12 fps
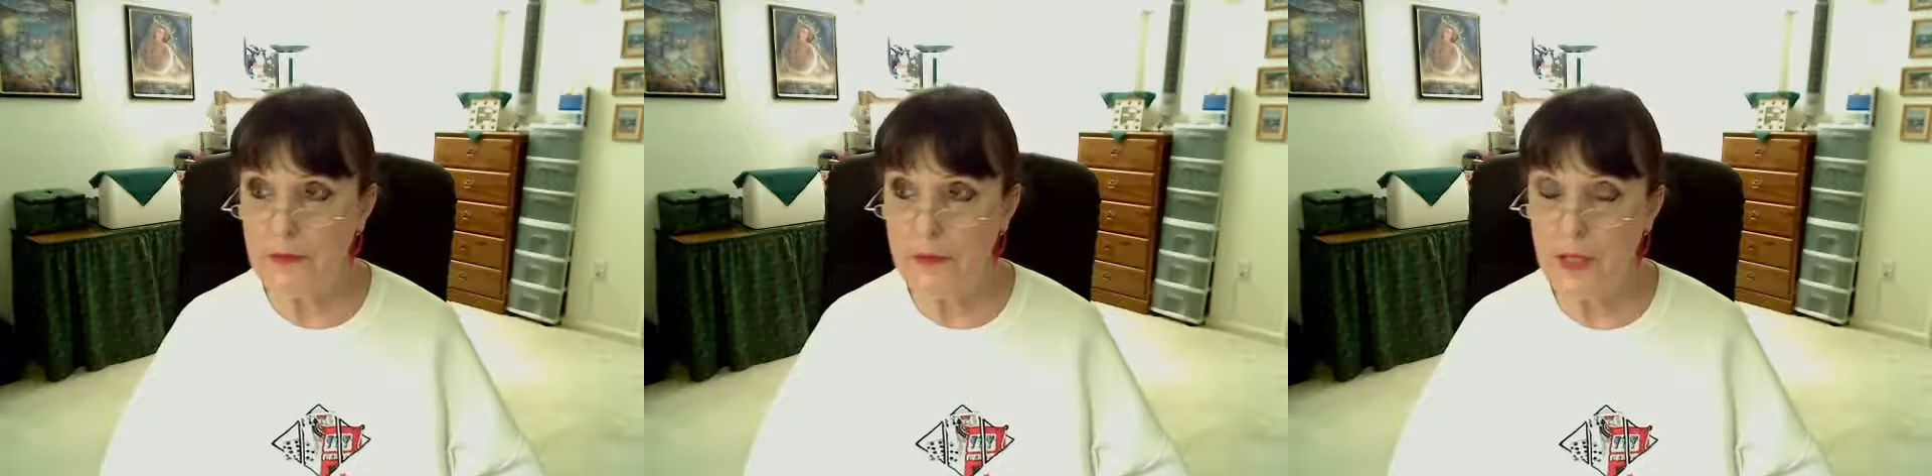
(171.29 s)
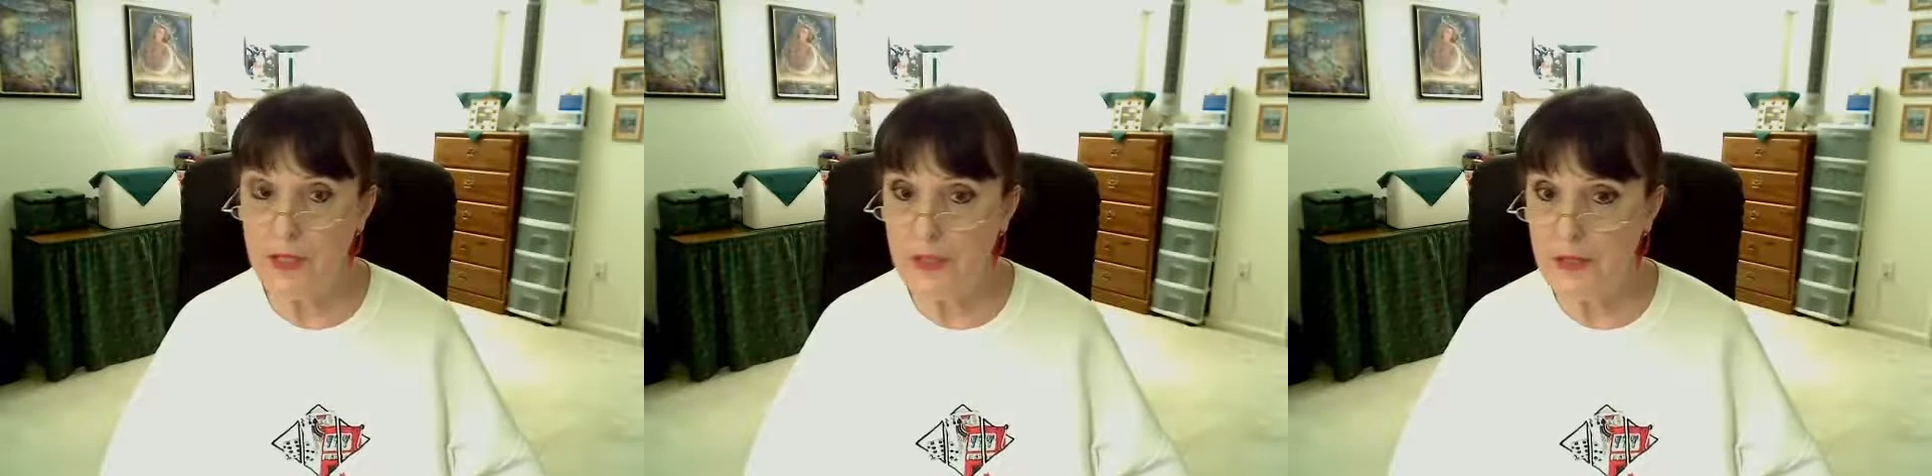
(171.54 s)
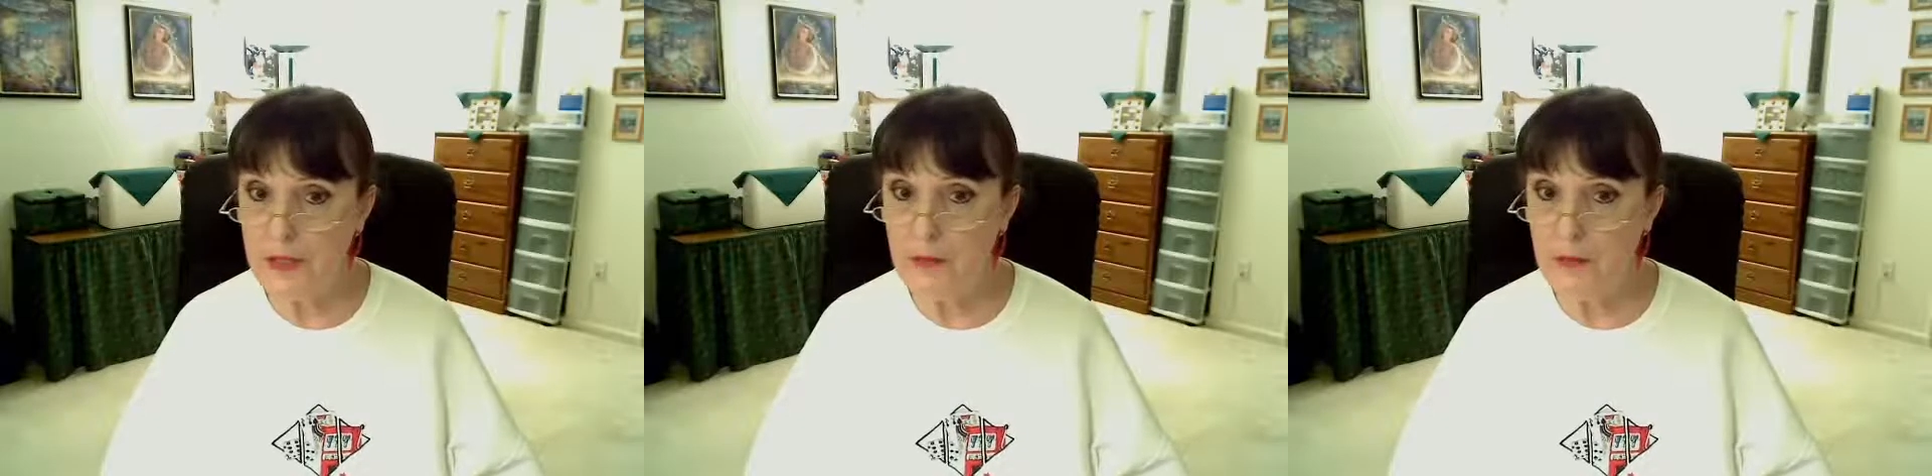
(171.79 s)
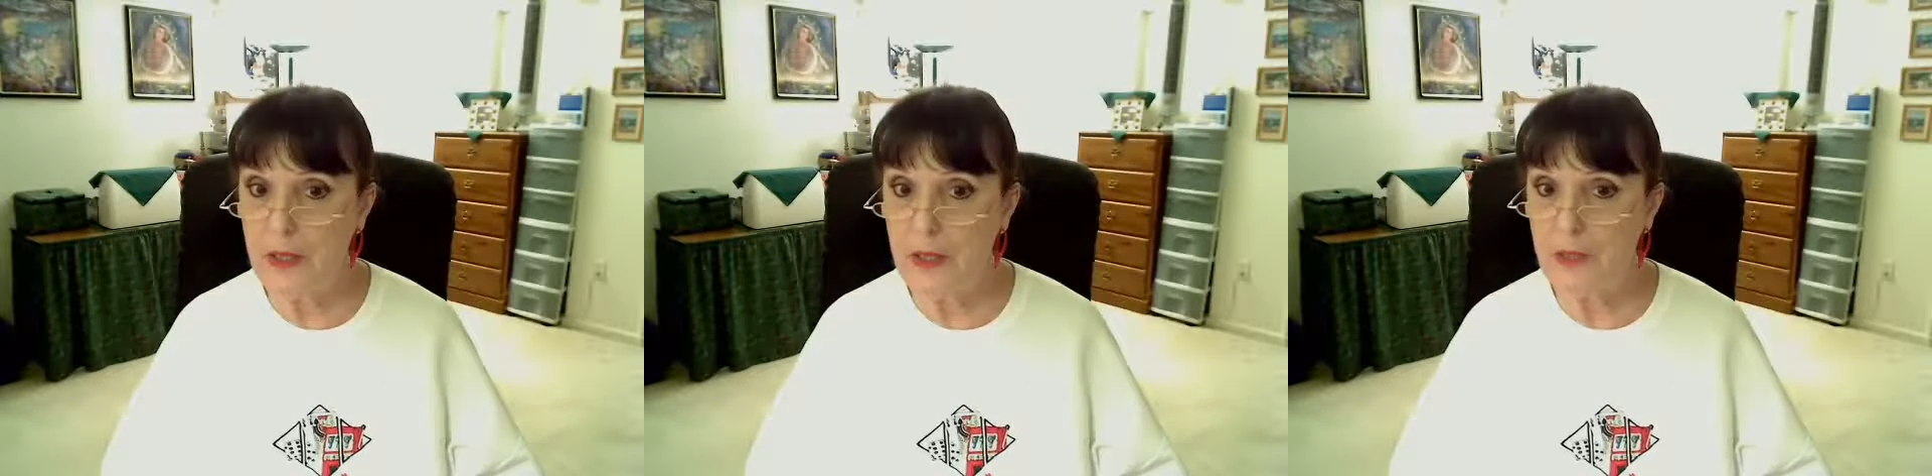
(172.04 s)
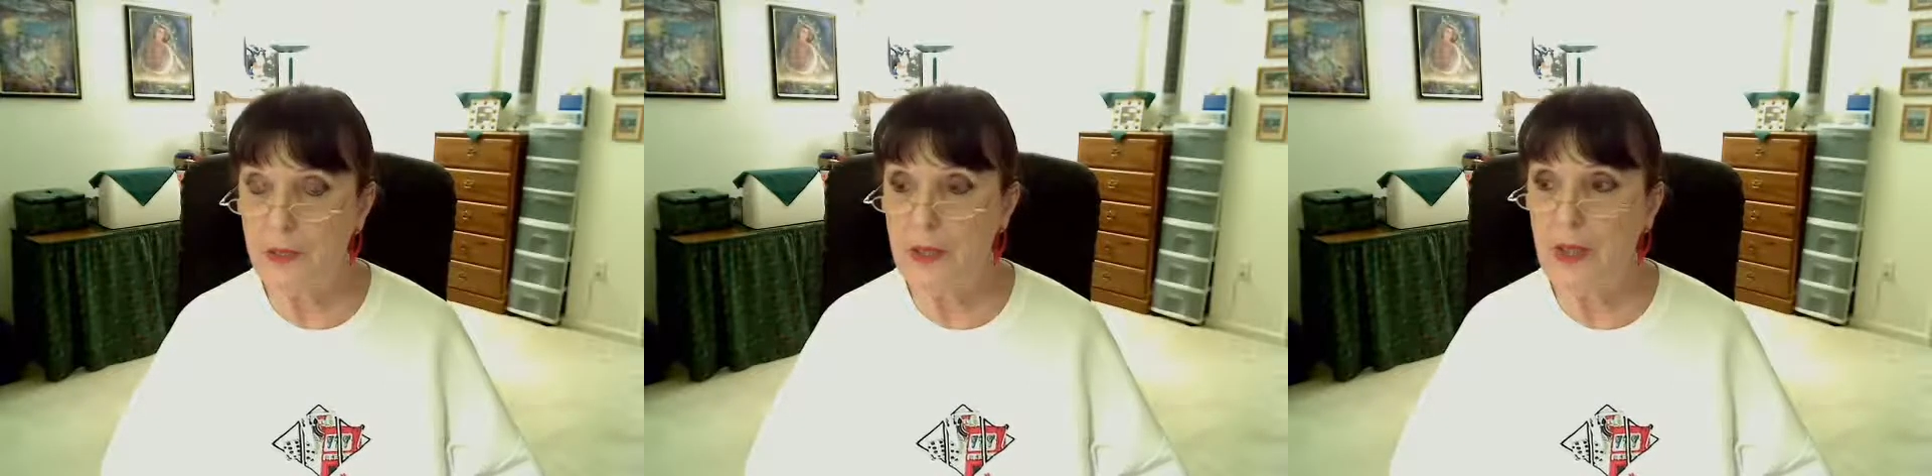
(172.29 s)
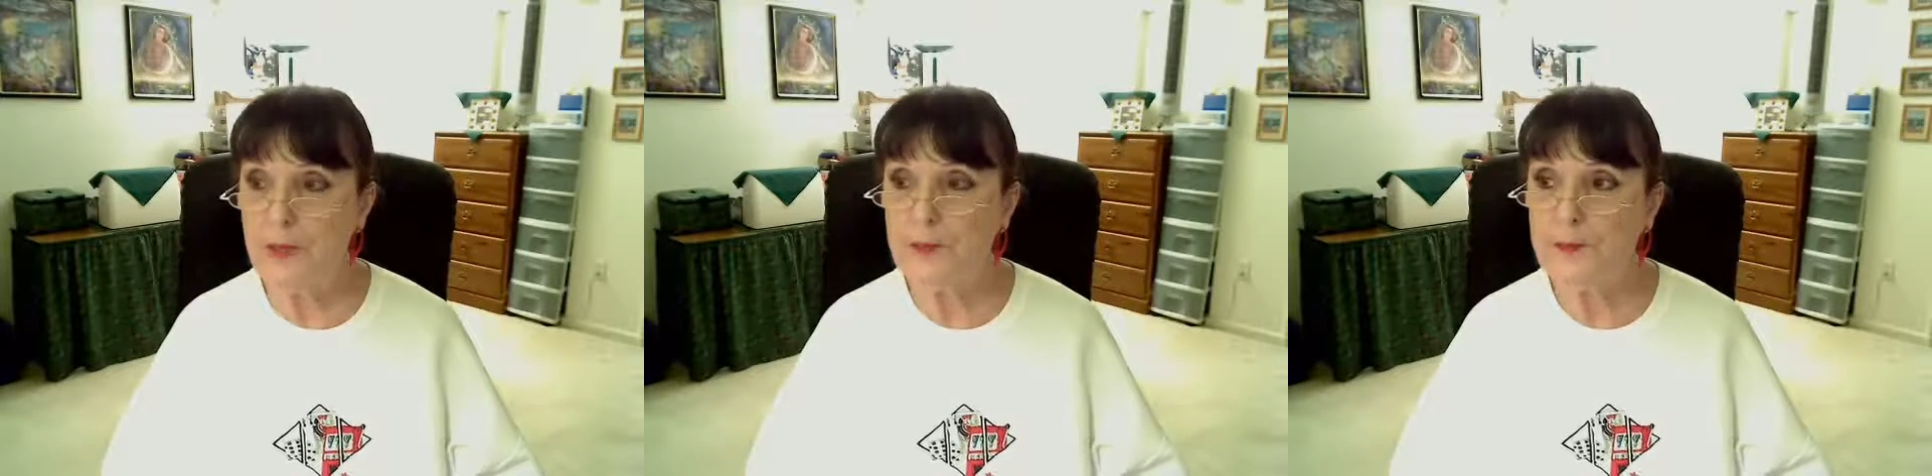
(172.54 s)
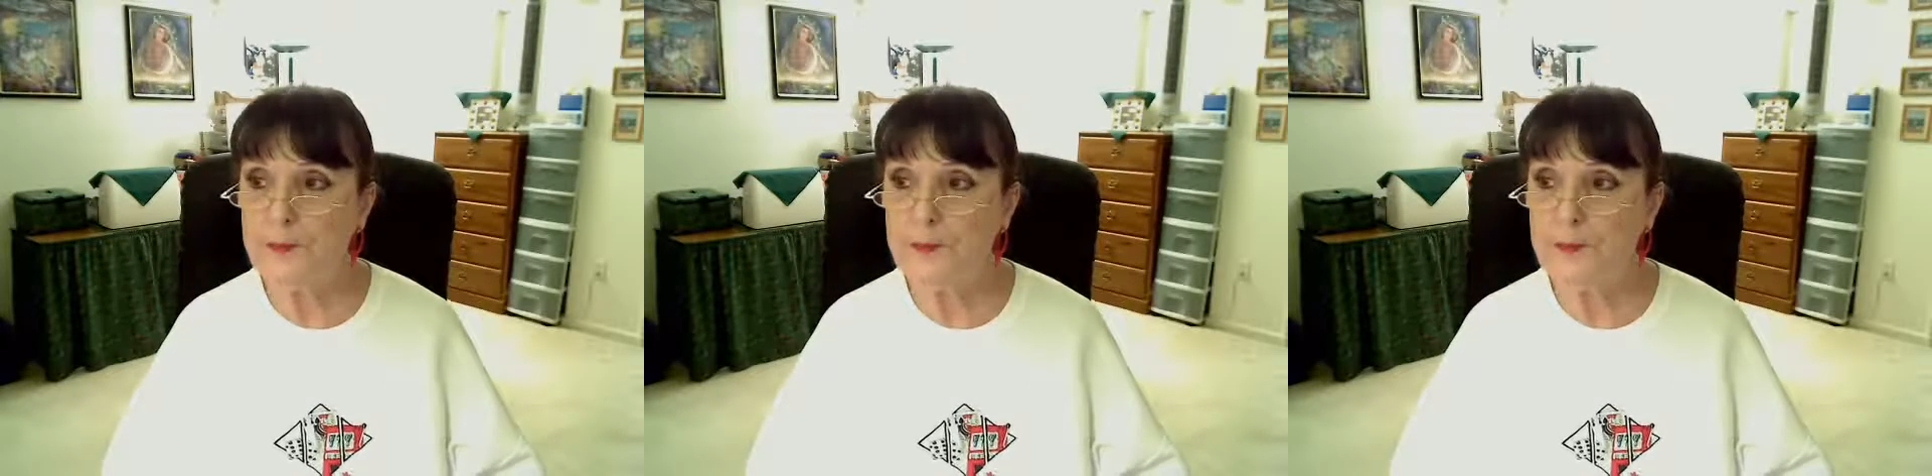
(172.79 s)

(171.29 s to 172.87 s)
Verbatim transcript: less than 10 minutes, okay?